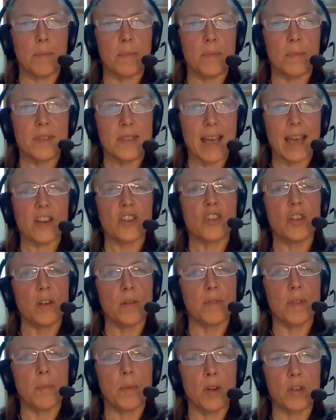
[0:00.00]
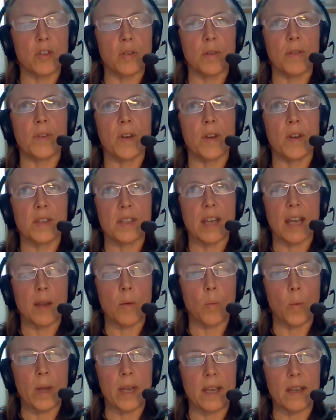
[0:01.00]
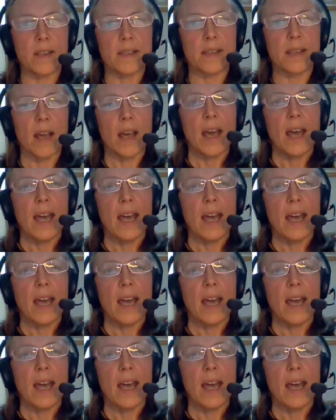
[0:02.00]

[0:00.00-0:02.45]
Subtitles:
section of the module, the first 8 weeks,